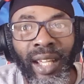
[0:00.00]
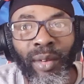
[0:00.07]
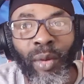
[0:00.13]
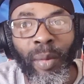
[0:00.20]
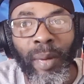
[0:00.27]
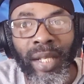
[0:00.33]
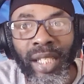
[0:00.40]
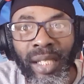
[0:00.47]
I
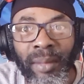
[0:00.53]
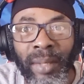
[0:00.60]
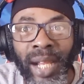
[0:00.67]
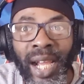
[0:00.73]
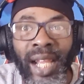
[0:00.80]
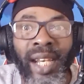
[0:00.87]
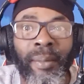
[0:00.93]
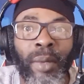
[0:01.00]
hope I keep
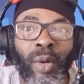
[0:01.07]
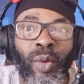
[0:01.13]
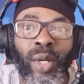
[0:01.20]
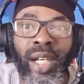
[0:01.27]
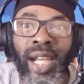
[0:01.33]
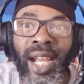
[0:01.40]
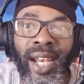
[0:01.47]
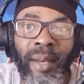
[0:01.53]
the item and
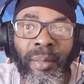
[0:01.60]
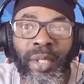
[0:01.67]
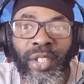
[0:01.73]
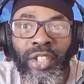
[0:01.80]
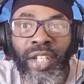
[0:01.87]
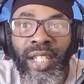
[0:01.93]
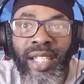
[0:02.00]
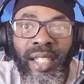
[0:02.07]
hold the item
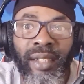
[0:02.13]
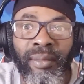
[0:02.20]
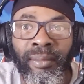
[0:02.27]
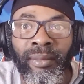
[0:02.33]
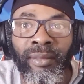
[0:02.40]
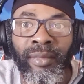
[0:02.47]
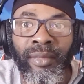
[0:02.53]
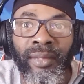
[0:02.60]
in chest.
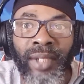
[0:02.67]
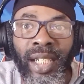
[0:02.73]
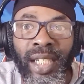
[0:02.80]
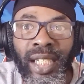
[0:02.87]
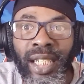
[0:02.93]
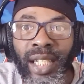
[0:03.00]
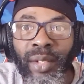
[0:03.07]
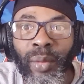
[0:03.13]

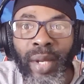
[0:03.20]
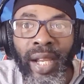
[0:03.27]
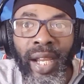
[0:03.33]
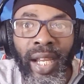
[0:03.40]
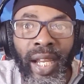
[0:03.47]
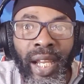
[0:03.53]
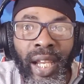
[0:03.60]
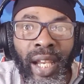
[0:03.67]
See
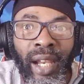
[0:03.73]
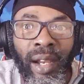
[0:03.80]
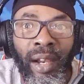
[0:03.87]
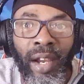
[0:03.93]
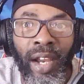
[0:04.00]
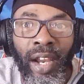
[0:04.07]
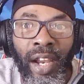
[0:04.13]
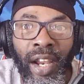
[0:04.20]
where
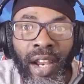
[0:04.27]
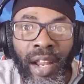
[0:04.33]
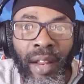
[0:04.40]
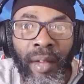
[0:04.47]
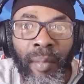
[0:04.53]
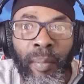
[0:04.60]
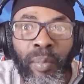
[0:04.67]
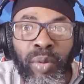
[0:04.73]

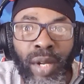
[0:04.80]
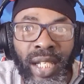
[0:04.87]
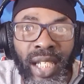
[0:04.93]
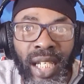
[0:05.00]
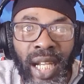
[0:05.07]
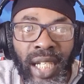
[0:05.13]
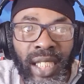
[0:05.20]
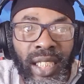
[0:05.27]

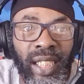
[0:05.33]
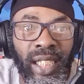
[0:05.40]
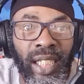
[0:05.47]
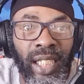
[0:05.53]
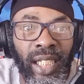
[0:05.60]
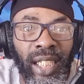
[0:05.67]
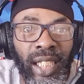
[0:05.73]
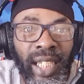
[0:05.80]
President
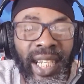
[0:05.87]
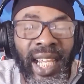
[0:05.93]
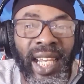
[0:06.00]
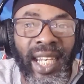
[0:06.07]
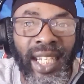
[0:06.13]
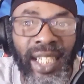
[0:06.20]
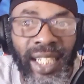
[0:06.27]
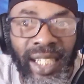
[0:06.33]

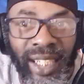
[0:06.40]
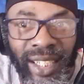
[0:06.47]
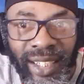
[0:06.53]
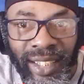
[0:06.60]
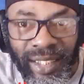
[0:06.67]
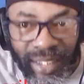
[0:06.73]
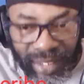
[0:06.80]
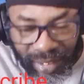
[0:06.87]
Kennedy,
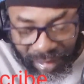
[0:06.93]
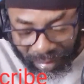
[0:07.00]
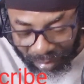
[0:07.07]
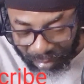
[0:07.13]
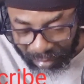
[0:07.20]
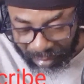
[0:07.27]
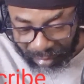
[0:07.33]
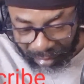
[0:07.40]

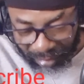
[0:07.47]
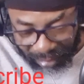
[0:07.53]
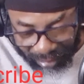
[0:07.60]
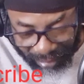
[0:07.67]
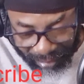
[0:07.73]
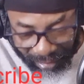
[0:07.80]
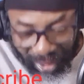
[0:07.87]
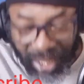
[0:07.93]

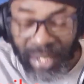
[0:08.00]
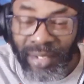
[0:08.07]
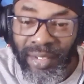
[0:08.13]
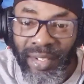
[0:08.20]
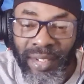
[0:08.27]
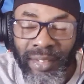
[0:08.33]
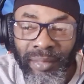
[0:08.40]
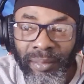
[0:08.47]
you
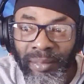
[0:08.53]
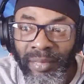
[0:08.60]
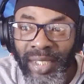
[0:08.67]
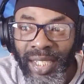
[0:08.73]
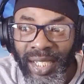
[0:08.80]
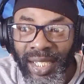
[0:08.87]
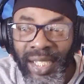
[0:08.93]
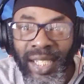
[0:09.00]
know,
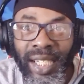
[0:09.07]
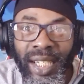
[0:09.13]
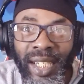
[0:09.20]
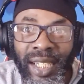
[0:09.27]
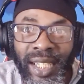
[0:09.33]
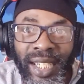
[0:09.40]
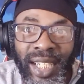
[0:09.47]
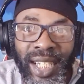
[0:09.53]

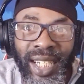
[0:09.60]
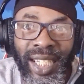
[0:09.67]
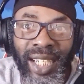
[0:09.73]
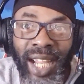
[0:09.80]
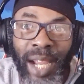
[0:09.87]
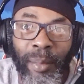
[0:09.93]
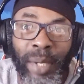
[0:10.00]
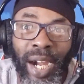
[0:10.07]
sealed the nail
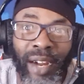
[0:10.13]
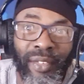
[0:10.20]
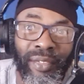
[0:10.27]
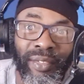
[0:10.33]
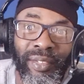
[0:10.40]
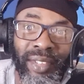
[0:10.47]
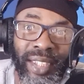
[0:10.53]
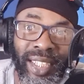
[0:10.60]
in him
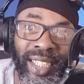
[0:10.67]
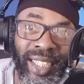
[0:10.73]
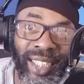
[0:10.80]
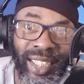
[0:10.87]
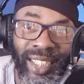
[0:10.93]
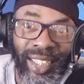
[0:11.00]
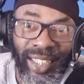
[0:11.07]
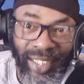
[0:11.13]
coffin
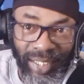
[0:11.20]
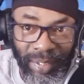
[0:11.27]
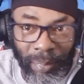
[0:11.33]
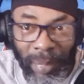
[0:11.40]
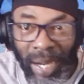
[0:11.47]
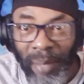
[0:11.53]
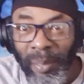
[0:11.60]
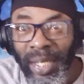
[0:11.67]

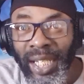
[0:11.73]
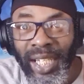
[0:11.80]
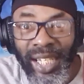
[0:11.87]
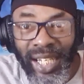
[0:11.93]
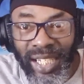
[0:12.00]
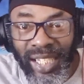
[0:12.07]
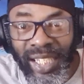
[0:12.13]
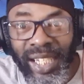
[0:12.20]
by
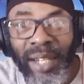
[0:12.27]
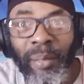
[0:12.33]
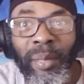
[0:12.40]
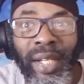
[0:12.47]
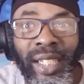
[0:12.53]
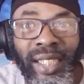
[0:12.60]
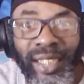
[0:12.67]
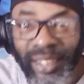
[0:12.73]
making a
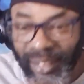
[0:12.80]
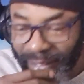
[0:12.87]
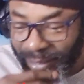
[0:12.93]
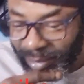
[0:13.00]
statement,